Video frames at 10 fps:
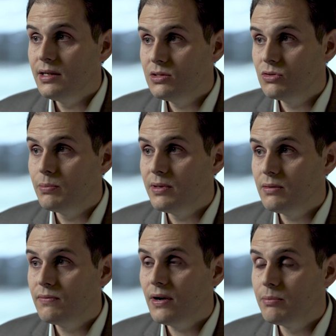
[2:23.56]
need to
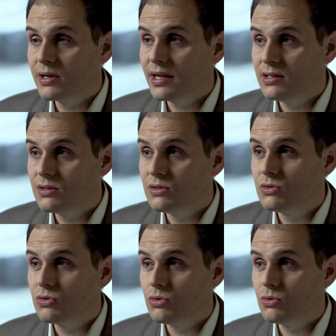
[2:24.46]
be fabricated
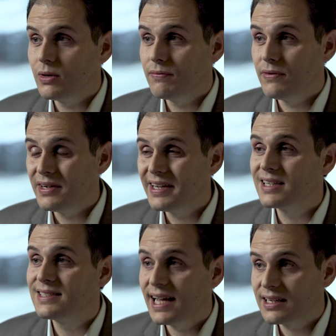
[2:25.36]
to very
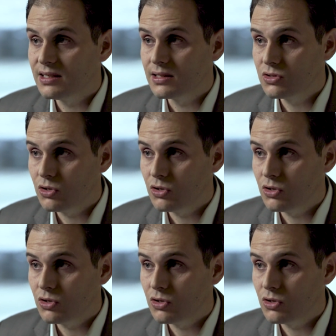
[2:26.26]
exacting